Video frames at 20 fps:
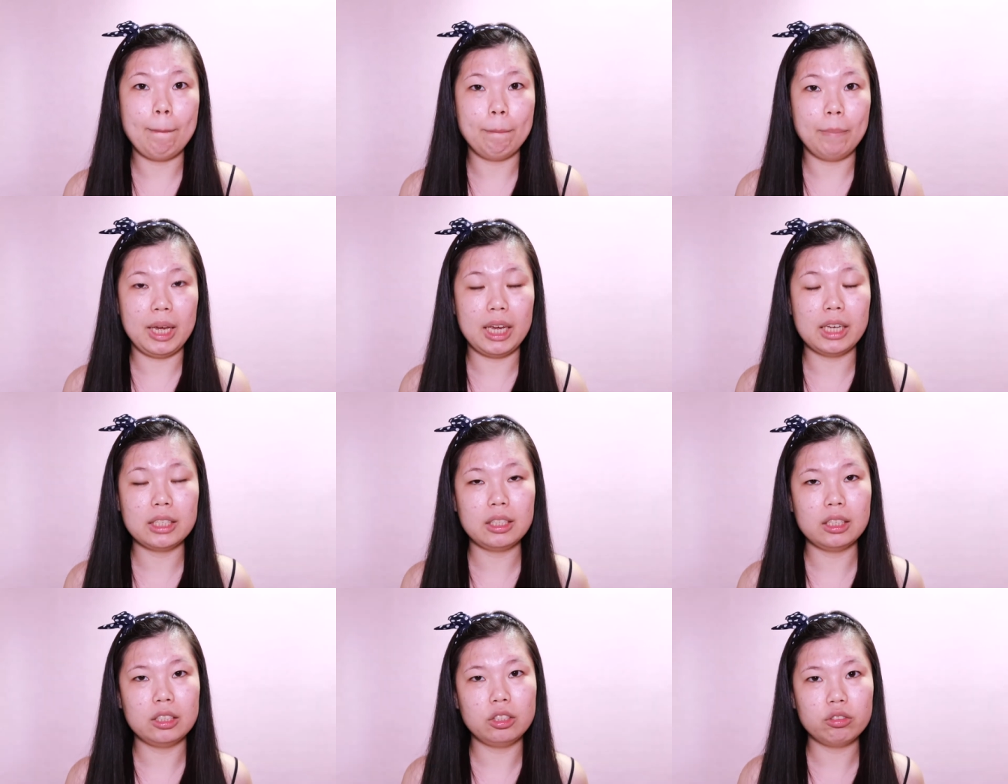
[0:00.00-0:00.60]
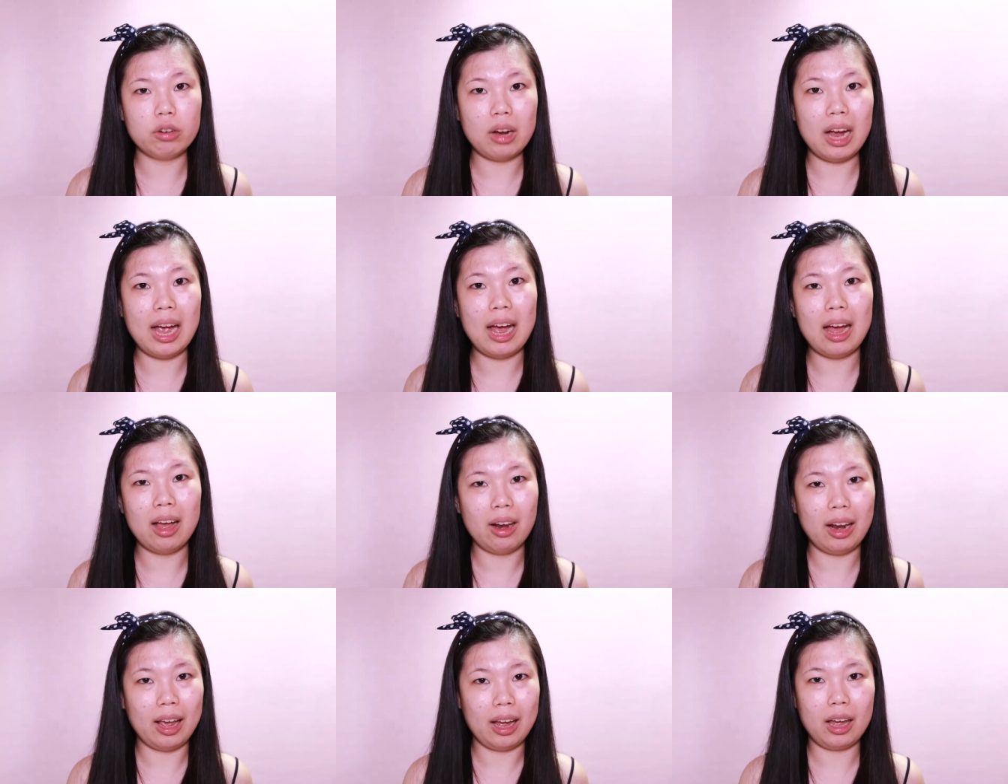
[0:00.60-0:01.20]
because it's dry
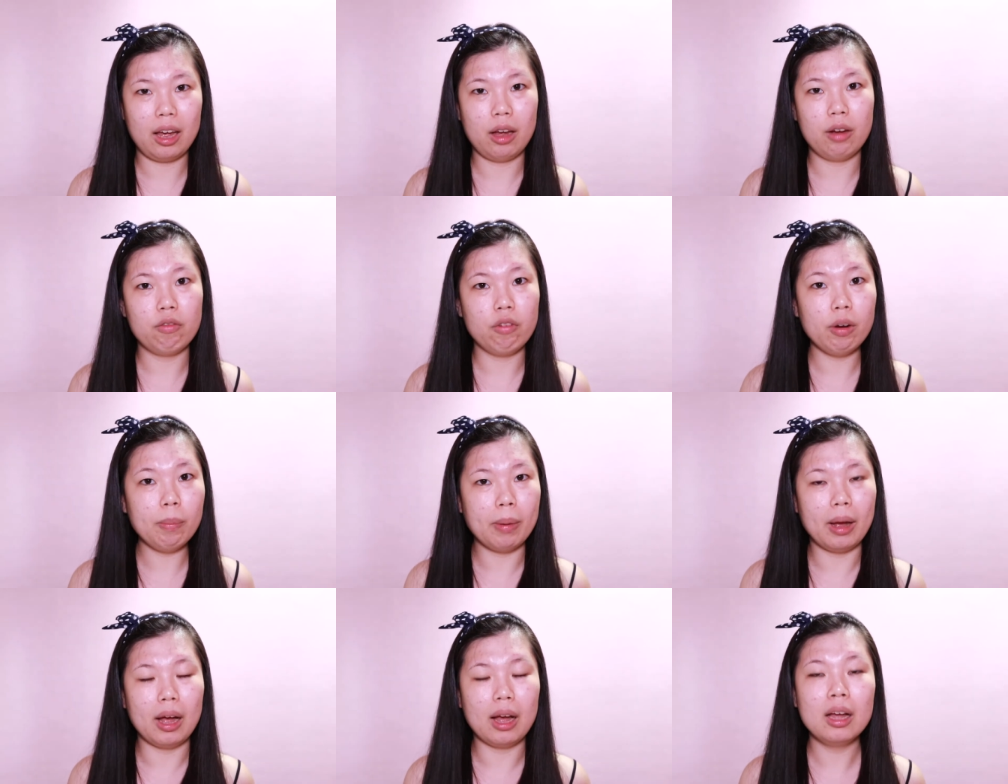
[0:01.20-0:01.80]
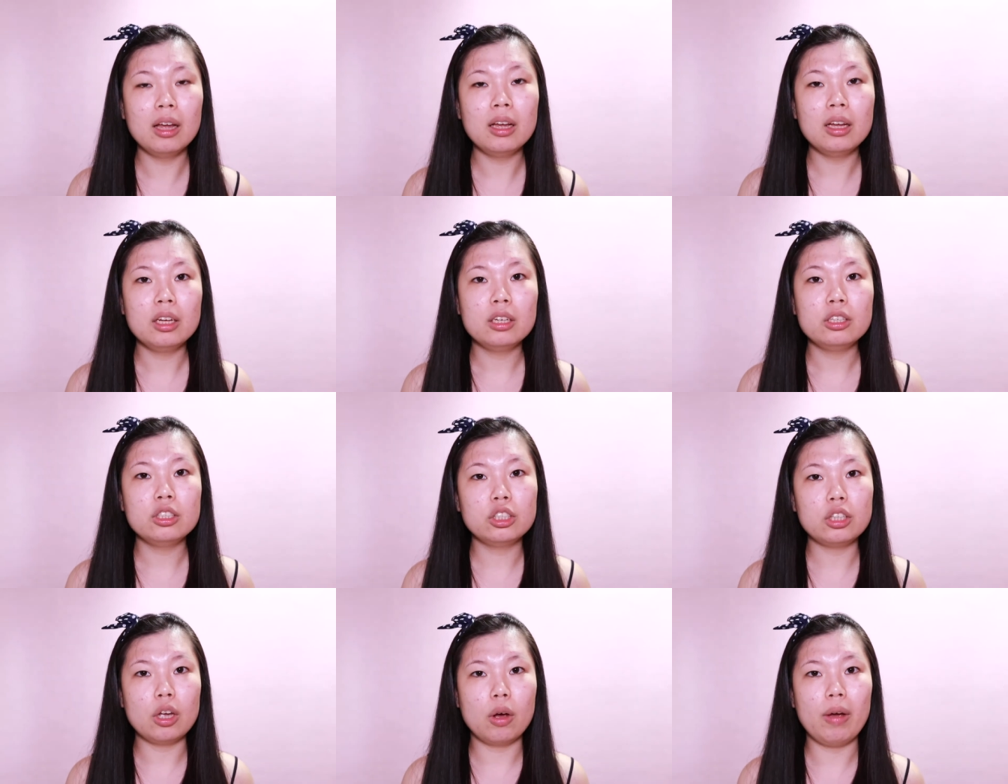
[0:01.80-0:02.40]
out like a rubber,
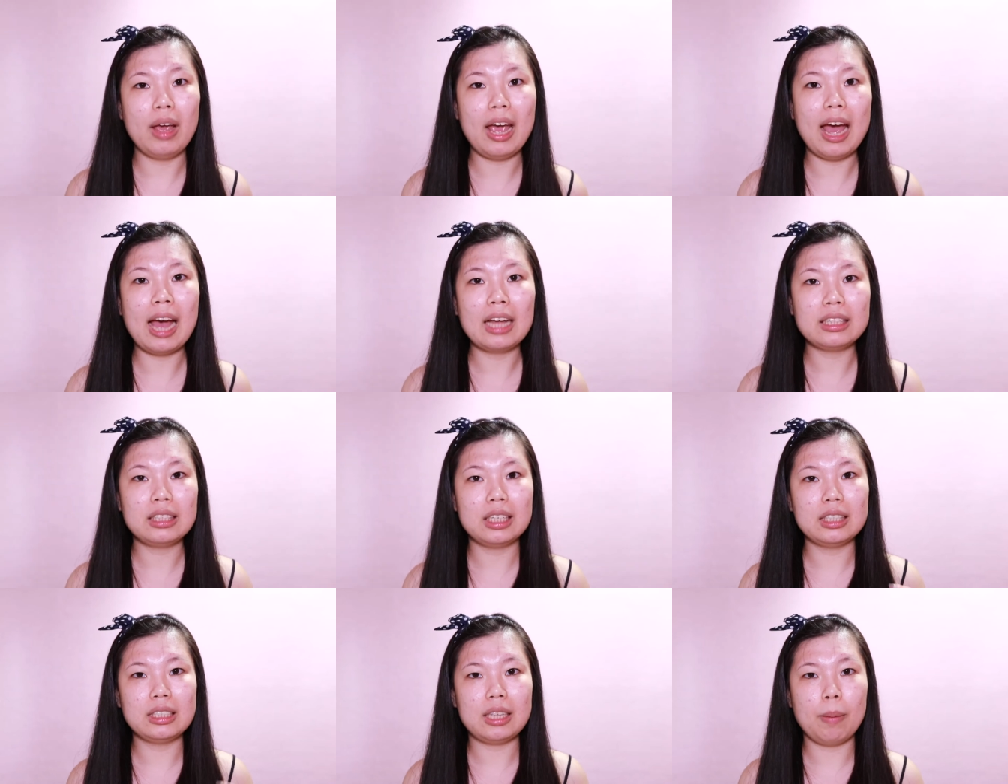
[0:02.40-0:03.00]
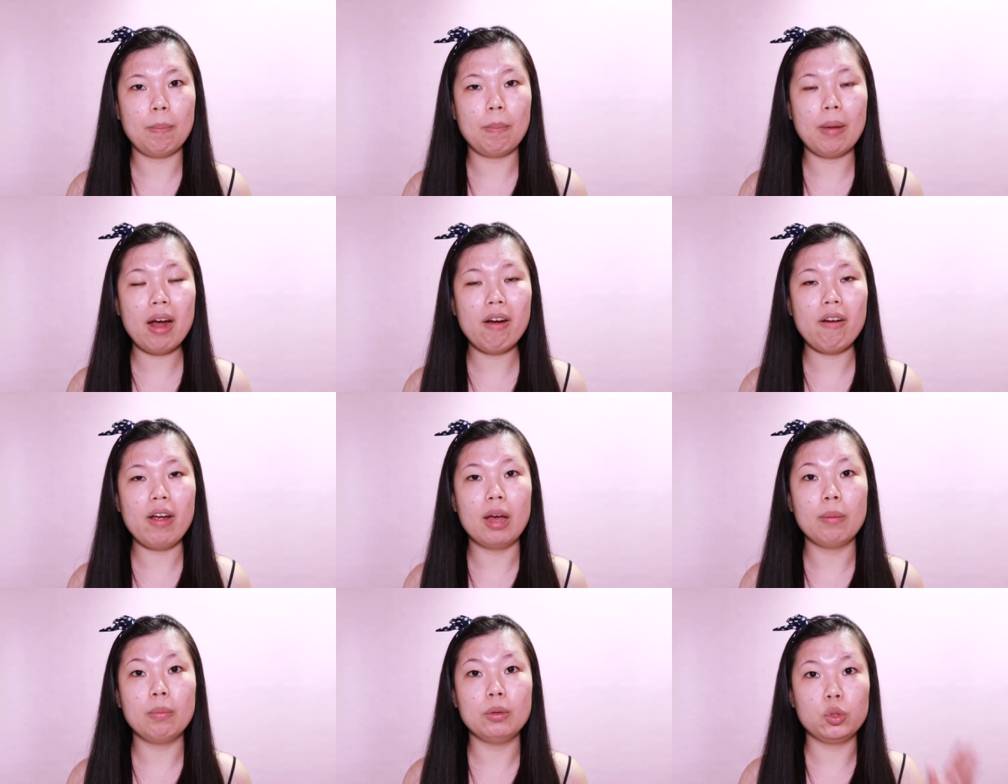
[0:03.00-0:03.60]
so it acts as a
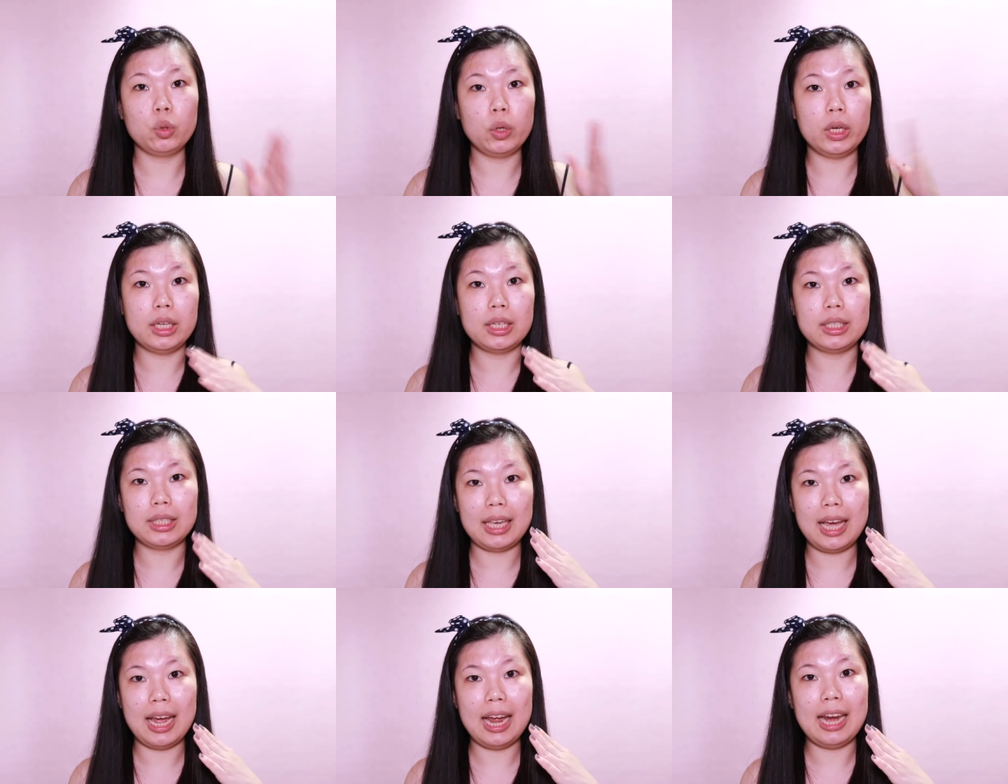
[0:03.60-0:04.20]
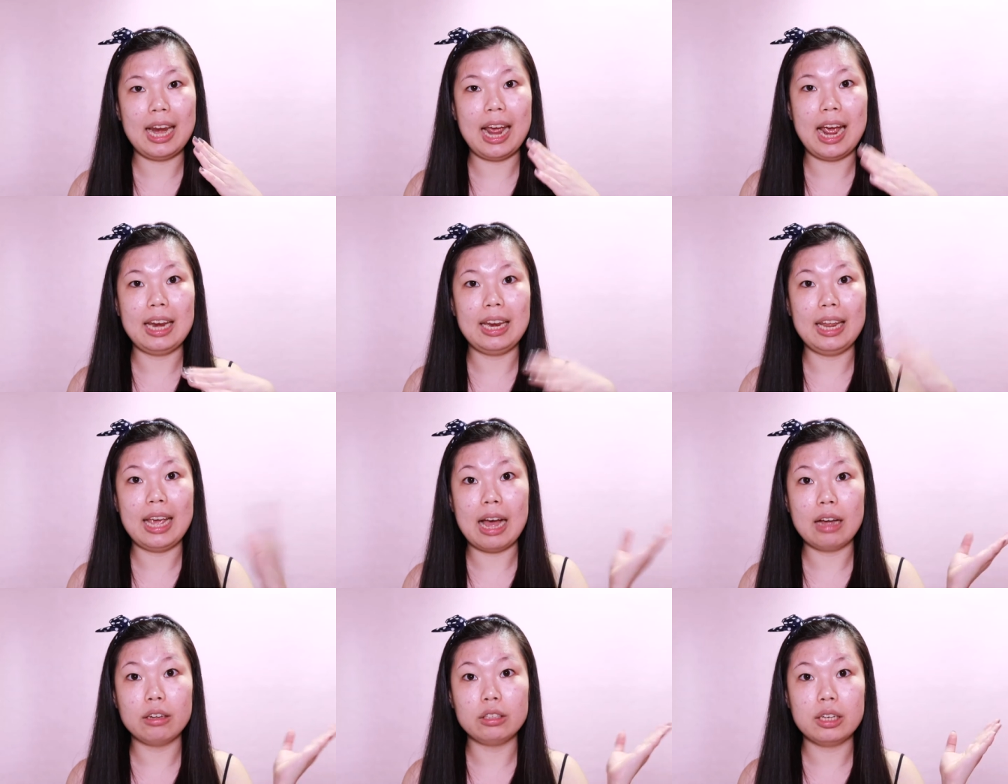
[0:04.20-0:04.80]
barrier between your skin and
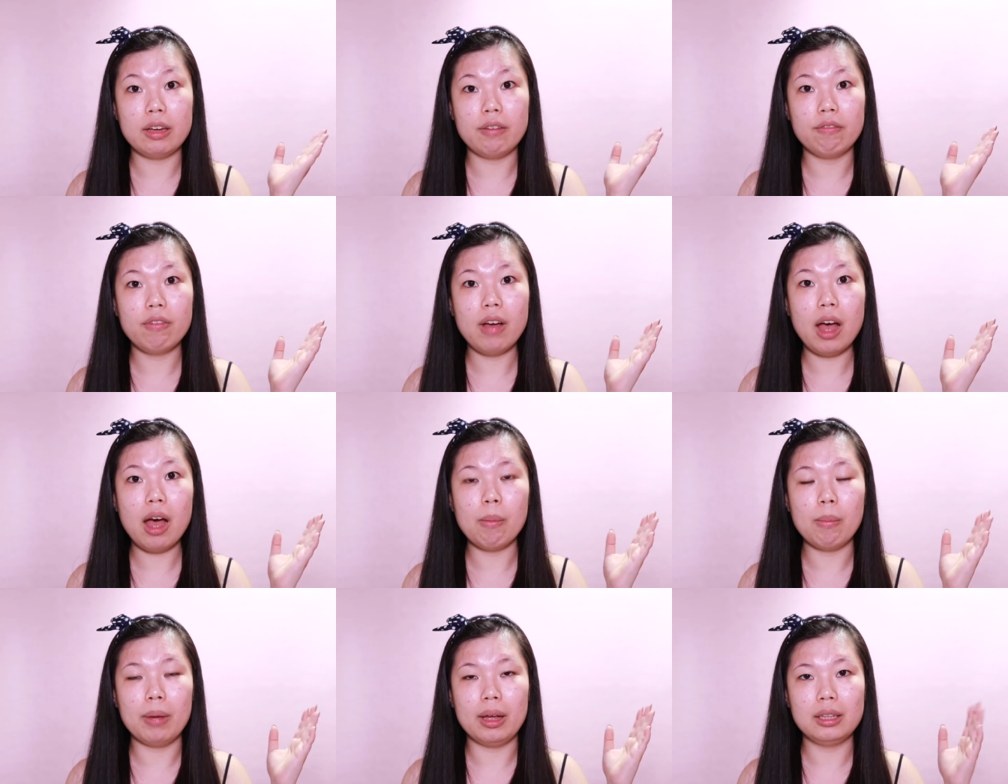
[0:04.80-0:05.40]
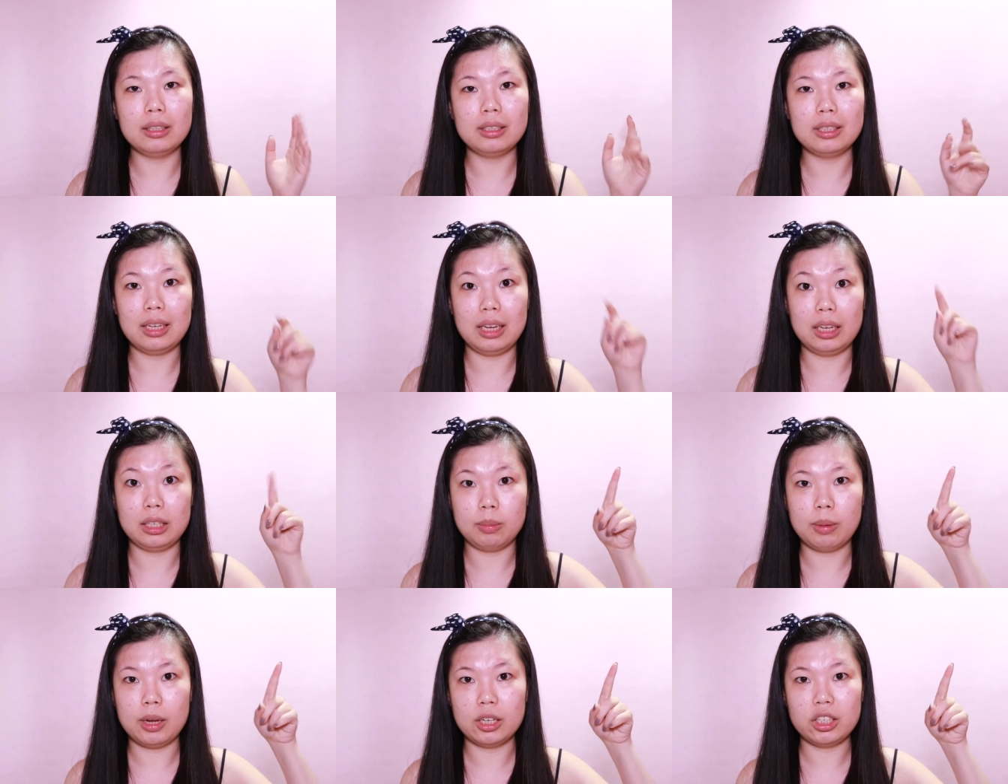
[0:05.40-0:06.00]
the outer environment,
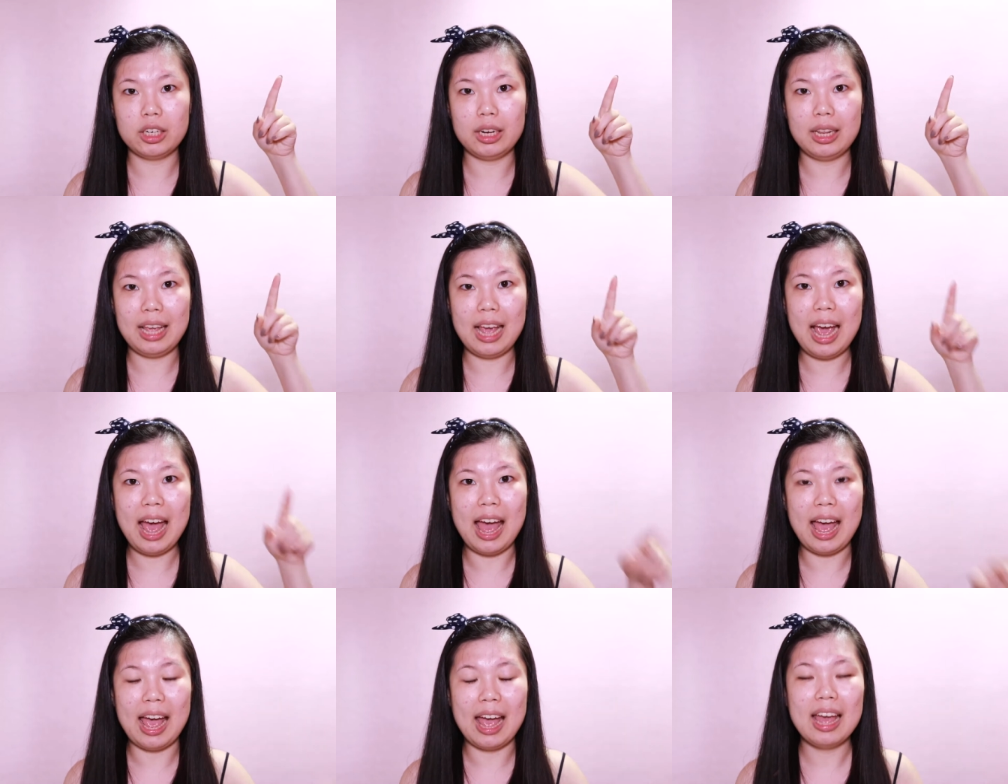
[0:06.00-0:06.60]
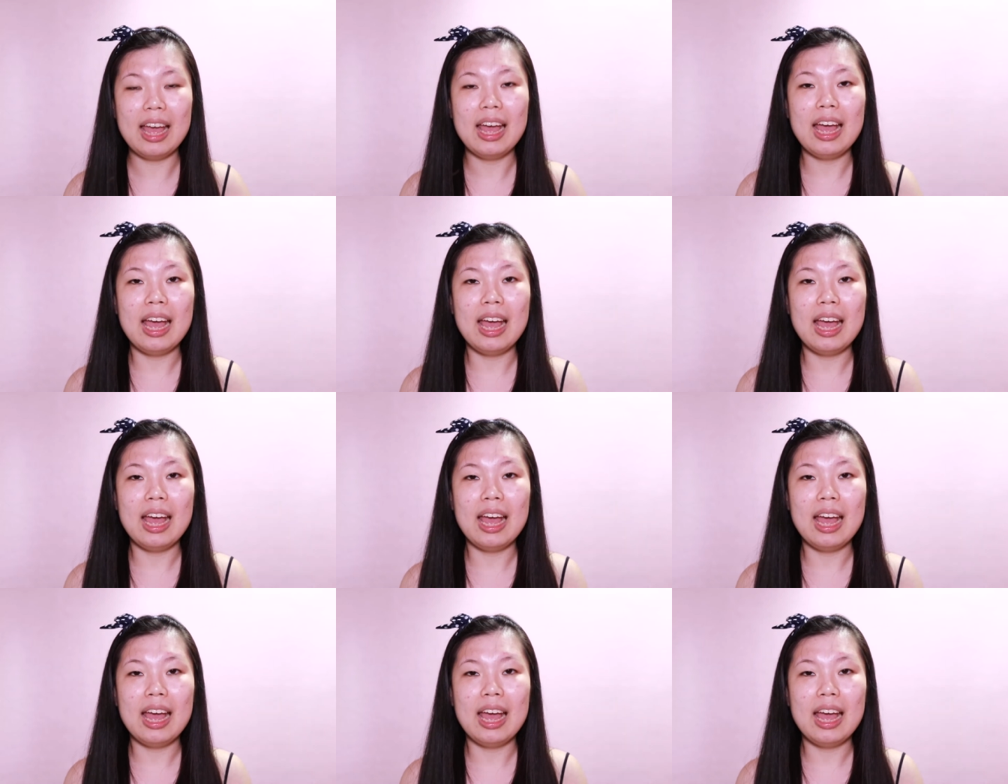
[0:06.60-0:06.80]
especially the air.